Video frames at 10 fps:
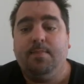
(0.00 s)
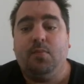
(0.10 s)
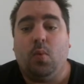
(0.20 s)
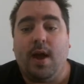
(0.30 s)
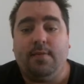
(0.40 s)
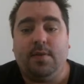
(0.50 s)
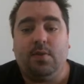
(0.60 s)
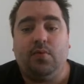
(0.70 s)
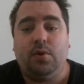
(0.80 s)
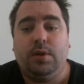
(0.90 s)
Wait for
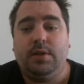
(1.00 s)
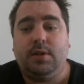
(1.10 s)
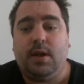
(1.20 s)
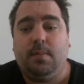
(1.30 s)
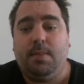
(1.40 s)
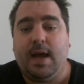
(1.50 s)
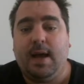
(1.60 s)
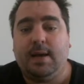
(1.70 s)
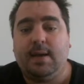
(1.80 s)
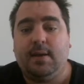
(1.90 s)
the ruling to come
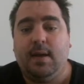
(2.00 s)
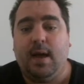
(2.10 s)
back.